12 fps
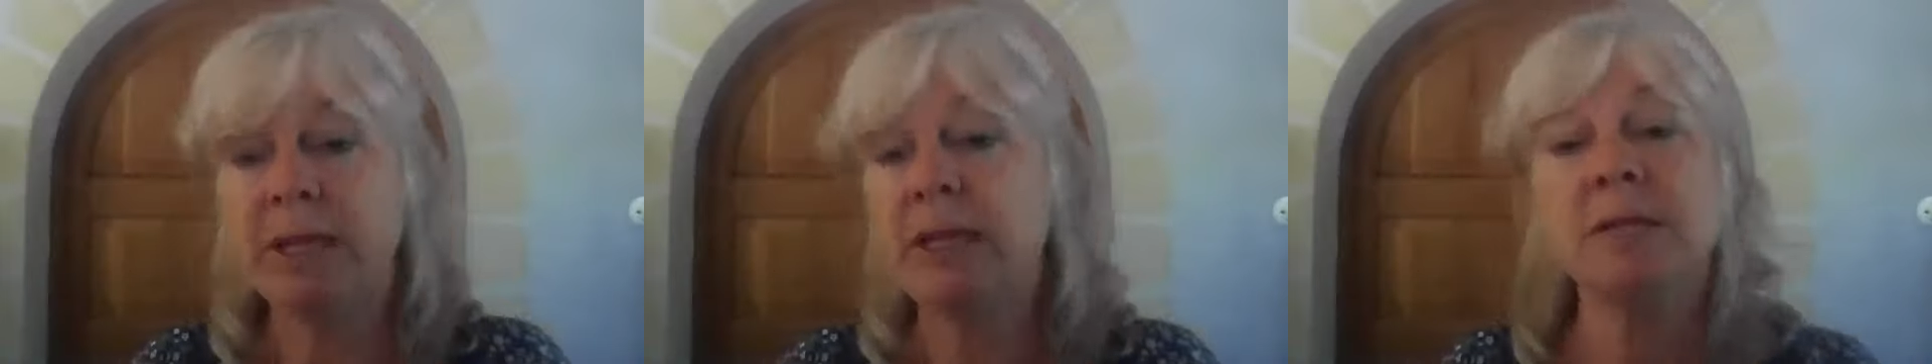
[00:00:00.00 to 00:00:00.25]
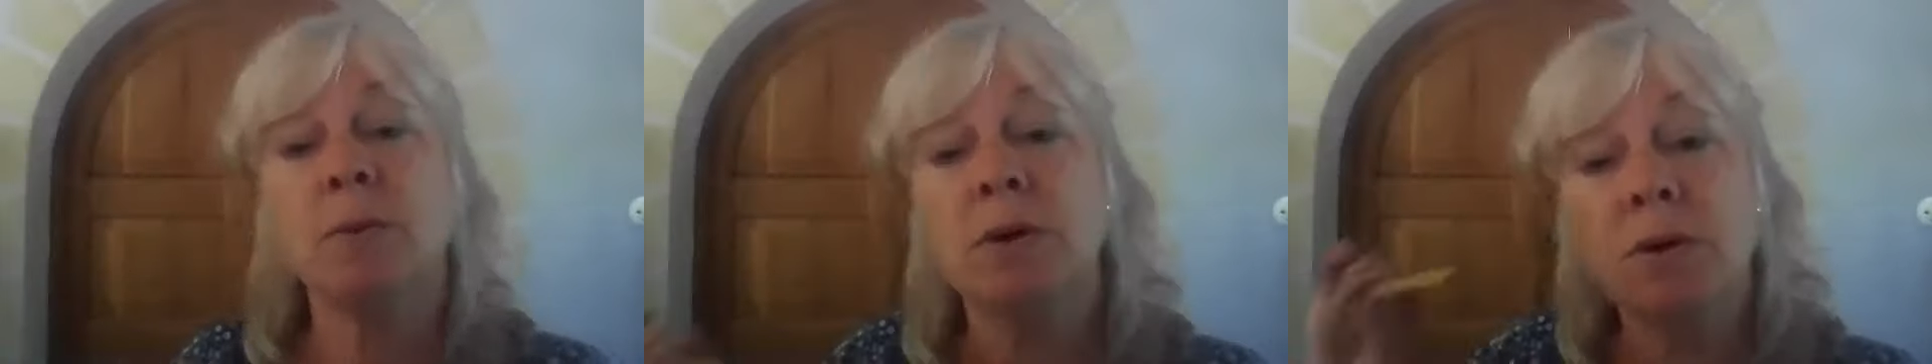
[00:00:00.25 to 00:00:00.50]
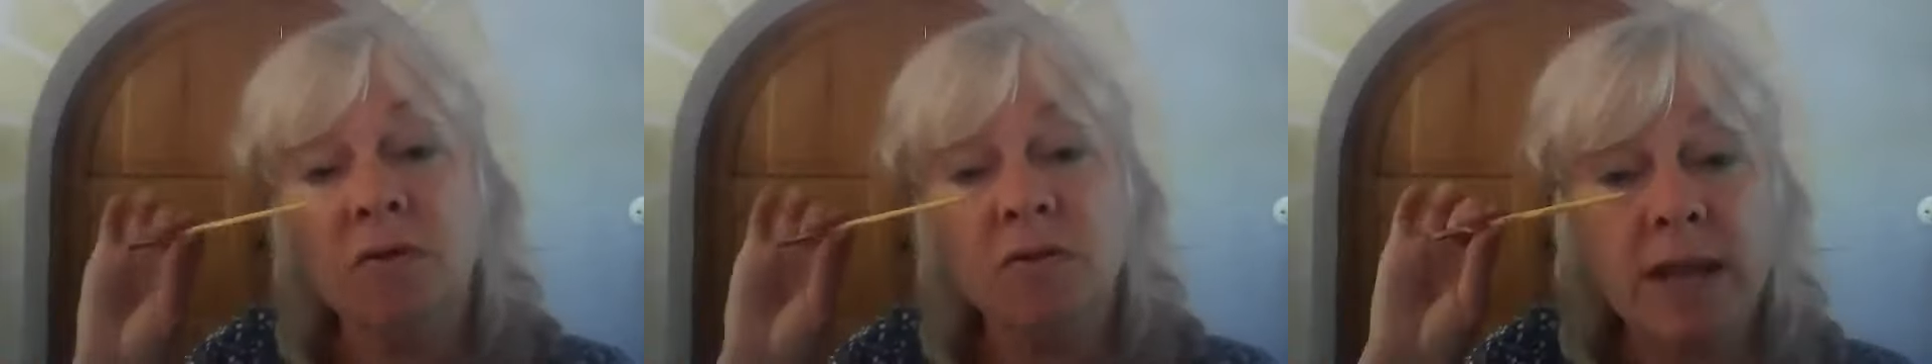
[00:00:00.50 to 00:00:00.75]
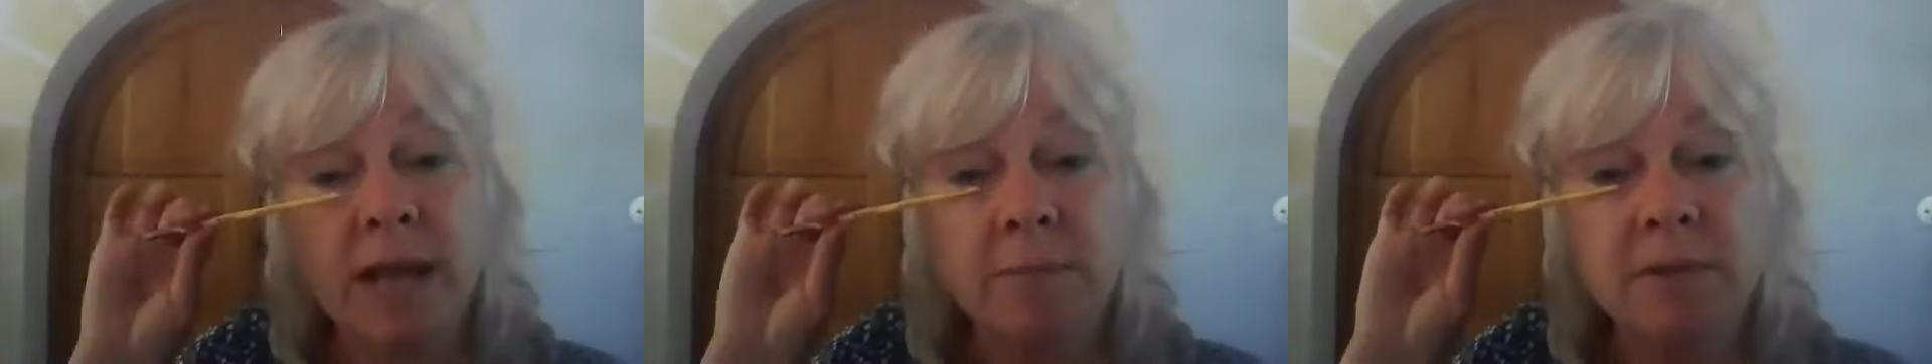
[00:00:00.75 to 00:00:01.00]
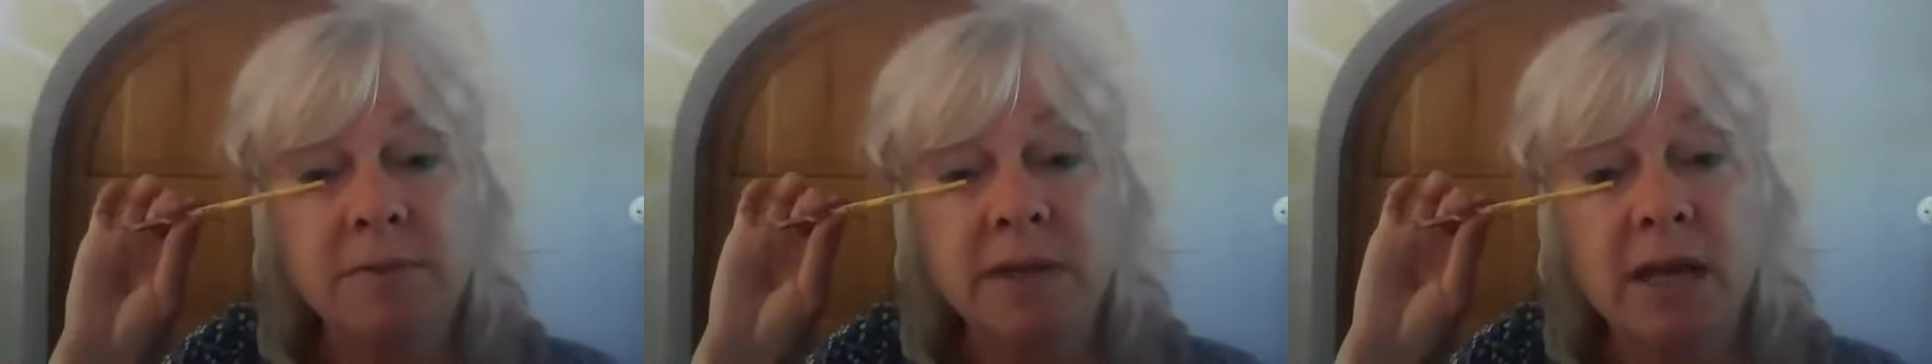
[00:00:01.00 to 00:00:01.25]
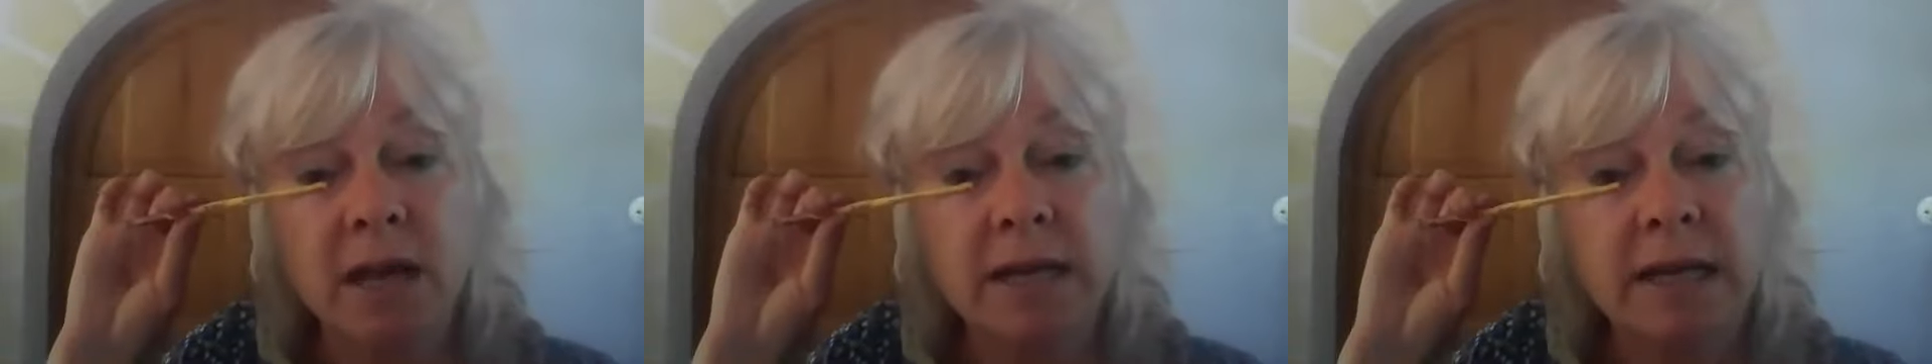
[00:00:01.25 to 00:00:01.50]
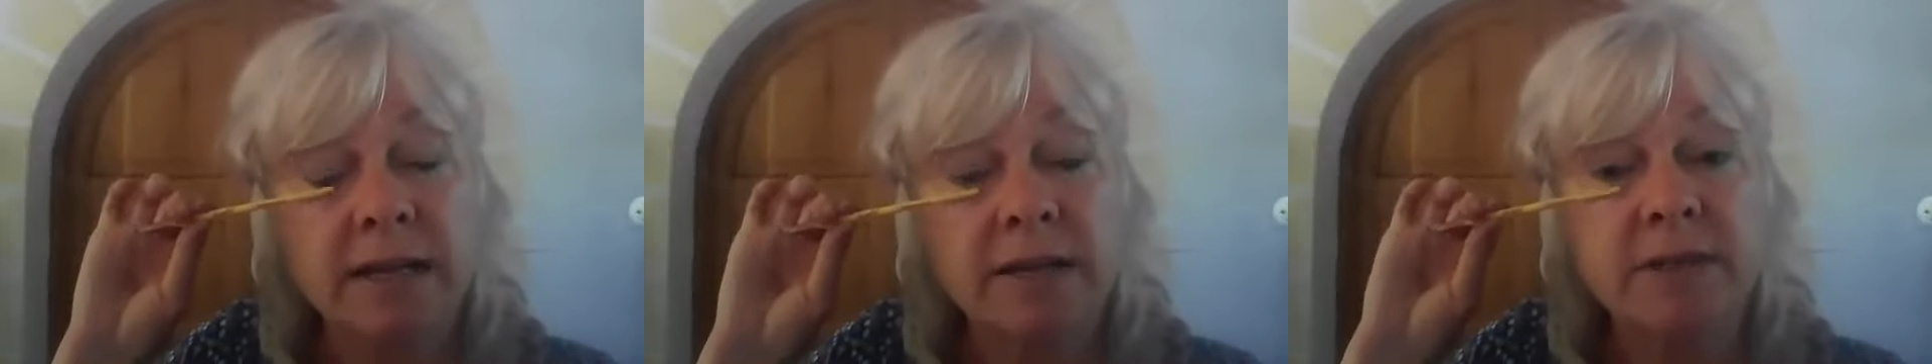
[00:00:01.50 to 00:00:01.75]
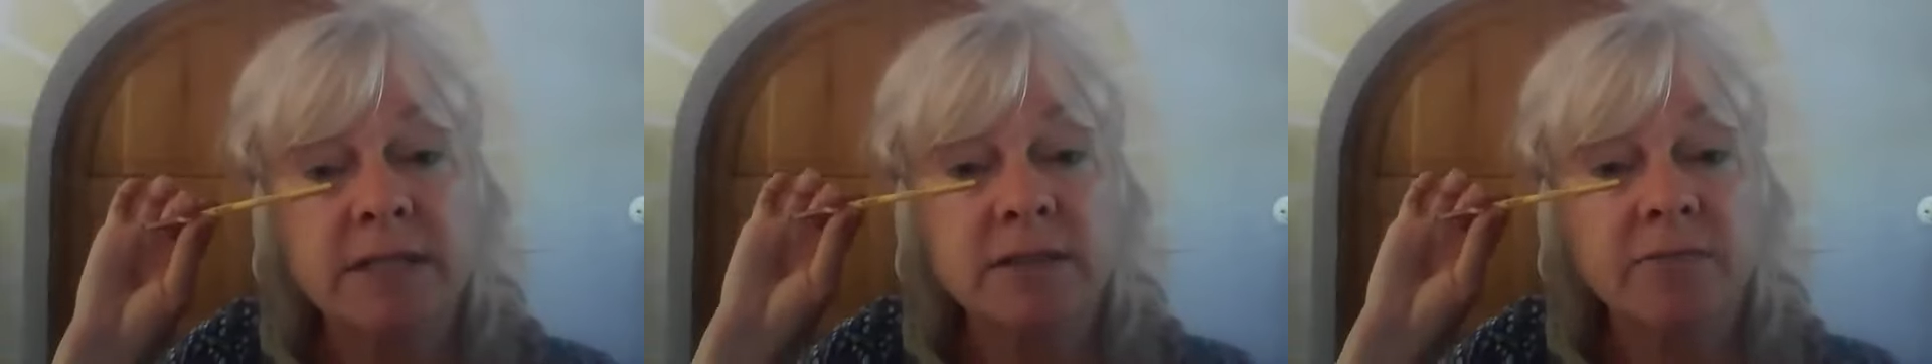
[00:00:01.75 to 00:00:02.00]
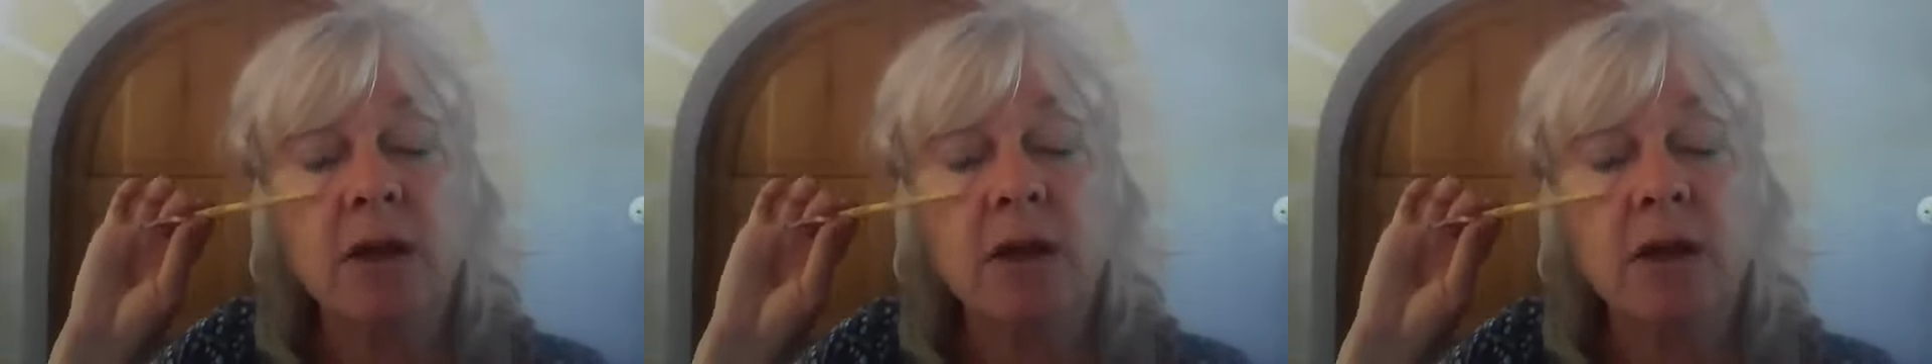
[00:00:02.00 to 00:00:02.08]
because what often happens with eyeliner is